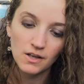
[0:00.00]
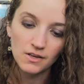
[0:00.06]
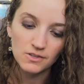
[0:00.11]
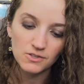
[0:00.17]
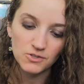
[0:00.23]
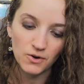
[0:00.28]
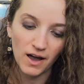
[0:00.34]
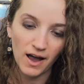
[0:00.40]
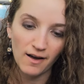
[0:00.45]

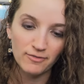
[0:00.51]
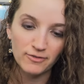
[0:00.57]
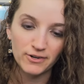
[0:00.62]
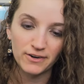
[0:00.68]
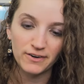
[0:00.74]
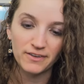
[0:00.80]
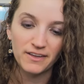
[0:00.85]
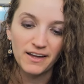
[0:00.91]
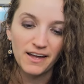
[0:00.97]
So
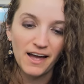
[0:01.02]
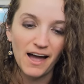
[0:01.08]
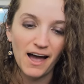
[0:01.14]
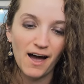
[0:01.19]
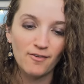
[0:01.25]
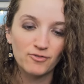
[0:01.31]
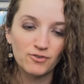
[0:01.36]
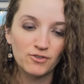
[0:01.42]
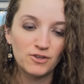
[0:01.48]
after
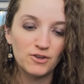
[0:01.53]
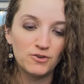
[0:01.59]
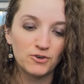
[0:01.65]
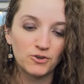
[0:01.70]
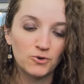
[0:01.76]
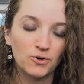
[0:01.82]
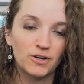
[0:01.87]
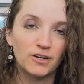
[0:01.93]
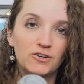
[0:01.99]
the
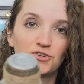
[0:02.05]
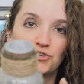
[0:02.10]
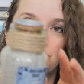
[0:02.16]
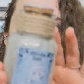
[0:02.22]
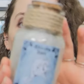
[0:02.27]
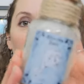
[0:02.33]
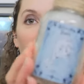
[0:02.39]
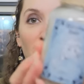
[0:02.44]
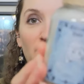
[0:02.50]
unicorn has
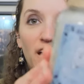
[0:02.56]
shed the